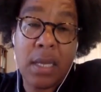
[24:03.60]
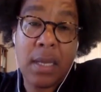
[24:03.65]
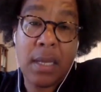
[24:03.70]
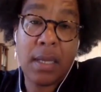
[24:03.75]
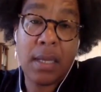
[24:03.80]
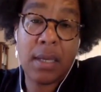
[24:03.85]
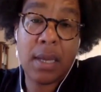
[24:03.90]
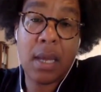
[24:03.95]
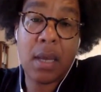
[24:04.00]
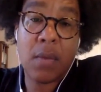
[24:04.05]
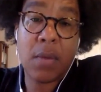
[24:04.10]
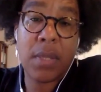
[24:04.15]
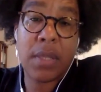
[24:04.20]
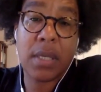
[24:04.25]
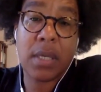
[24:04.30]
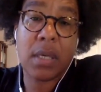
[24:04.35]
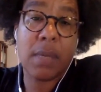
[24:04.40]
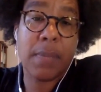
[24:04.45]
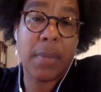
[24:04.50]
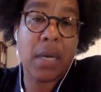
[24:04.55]
and how we
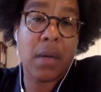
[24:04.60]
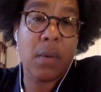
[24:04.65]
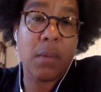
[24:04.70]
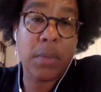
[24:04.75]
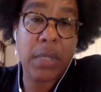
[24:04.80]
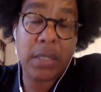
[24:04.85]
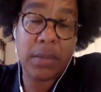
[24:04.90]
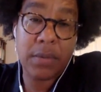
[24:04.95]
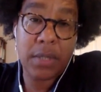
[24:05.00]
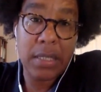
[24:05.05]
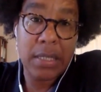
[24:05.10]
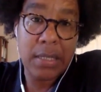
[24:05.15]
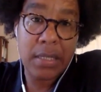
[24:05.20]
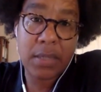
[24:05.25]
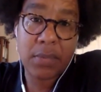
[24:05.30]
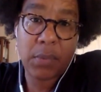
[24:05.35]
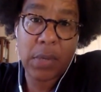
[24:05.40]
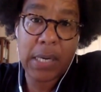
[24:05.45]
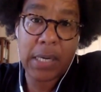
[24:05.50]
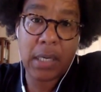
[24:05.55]
think about
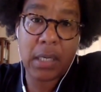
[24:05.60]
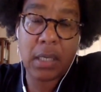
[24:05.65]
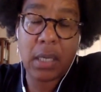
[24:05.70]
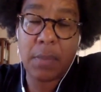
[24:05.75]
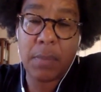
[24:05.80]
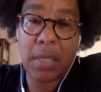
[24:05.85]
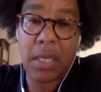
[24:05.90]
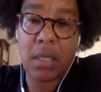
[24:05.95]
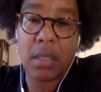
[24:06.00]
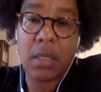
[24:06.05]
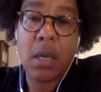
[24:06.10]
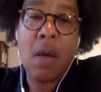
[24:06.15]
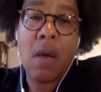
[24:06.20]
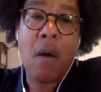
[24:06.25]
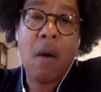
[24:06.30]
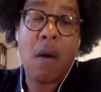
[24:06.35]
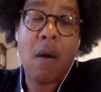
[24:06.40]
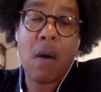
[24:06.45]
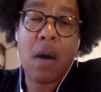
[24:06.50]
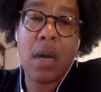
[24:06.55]
wellness, right? I mean,
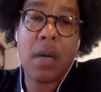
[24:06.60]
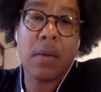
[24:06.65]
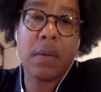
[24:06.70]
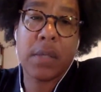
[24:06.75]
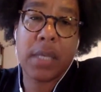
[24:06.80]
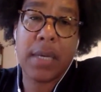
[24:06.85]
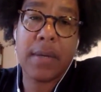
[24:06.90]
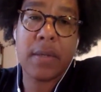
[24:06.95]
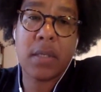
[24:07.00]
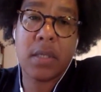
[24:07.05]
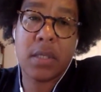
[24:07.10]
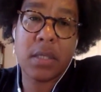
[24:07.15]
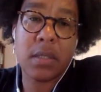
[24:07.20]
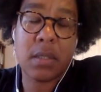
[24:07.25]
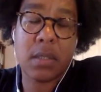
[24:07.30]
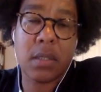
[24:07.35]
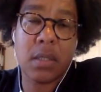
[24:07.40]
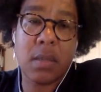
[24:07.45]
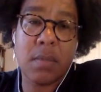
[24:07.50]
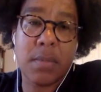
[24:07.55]
our healthcare
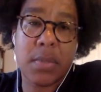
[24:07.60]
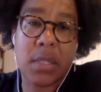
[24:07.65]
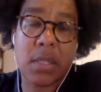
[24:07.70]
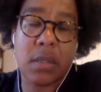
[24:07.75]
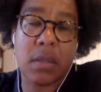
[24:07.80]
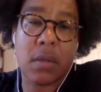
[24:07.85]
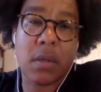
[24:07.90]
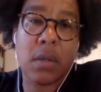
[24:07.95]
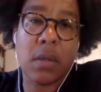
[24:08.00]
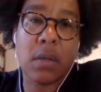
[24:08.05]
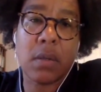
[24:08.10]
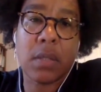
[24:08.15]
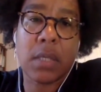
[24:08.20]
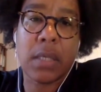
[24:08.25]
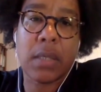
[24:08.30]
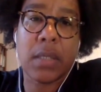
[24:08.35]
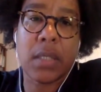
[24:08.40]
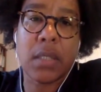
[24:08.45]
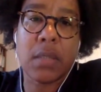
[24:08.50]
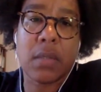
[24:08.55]
systems and our
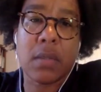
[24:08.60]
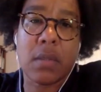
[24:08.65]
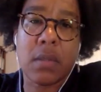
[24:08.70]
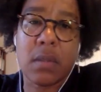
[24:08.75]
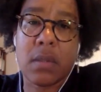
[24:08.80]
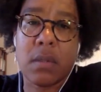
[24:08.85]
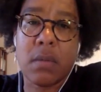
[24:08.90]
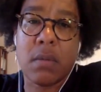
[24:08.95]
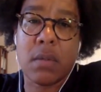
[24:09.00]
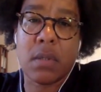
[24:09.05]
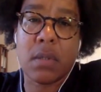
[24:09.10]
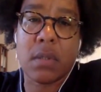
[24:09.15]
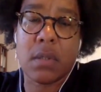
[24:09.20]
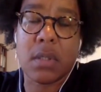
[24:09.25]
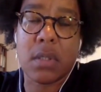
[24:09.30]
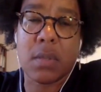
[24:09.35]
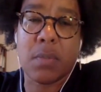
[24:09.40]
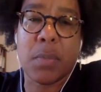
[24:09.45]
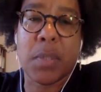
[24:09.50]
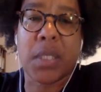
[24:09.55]
healthcare institutions,
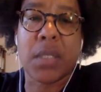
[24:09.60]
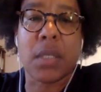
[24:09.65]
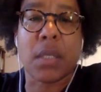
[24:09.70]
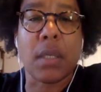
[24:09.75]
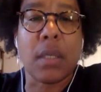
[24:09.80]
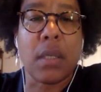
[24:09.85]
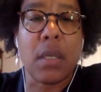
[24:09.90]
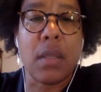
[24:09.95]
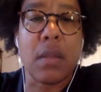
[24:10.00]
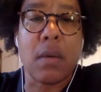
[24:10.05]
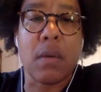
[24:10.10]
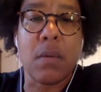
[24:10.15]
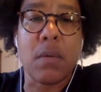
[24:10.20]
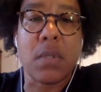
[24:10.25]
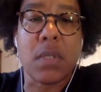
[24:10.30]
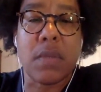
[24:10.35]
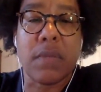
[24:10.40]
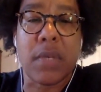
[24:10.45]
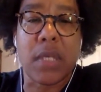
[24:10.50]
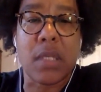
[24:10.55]
and particularly
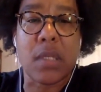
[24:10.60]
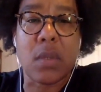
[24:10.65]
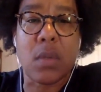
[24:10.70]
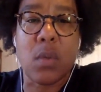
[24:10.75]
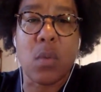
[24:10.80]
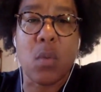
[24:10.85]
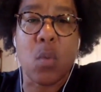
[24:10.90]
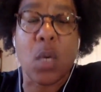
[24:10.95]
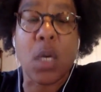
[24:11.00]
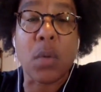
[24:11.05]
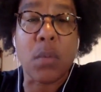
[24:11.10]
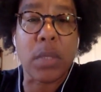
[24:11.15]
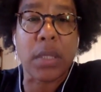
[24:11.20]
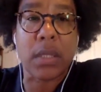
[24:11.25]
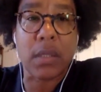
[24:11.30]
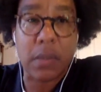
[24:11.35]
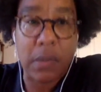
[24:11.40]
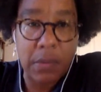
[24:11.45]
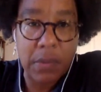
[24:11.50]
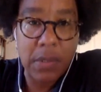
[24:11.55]
those of us who work
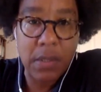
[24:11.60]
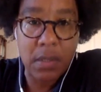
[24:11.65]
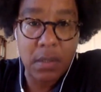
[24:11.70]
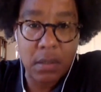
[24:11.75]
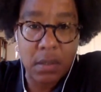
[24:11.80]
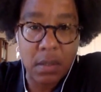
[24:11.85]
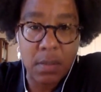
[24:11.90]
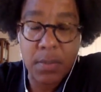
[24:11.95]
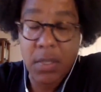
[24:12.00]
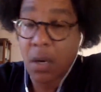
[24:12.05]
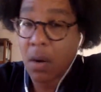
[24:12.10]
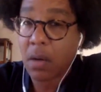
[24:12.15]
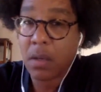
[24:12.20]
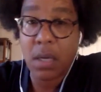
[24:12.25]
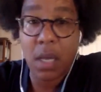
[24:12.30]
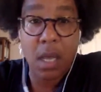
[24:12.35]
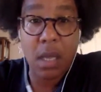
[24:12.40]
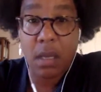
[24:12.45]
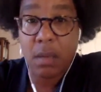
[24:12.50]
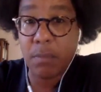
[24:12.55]
within those systems, are
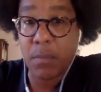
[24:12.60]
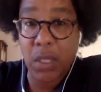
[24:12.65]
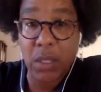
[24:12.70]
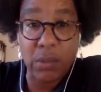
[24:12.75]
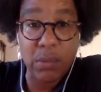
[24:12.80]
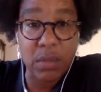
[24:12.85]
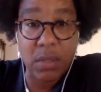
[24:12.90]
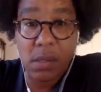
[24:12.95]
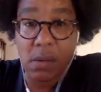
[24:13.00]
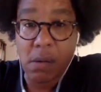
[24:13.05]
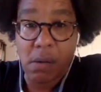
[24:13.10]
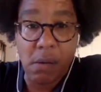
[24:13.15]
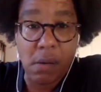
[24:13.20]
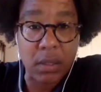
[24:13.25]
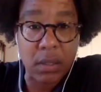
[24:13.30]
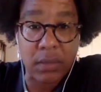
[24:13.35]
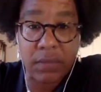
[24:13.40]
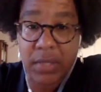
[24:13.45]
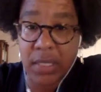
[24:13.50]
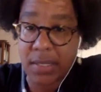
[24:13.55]
not immune to
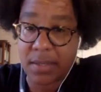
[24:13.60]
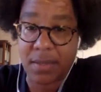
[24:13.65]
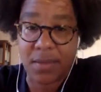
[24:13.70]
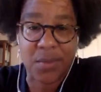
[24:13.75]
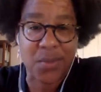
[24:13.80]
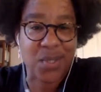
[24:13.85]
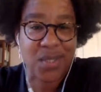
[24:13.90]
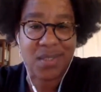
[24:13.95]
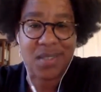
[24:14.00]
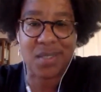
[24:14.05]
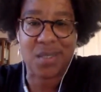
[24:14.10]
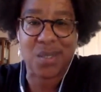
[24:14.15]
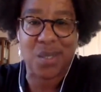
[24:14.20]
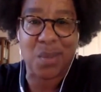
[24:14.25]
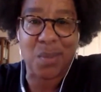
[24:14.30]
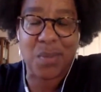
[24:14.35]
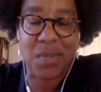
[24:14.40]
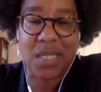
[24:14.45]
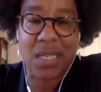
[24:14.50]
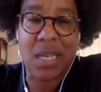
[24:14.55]
all of these other
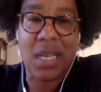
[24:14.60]
systems.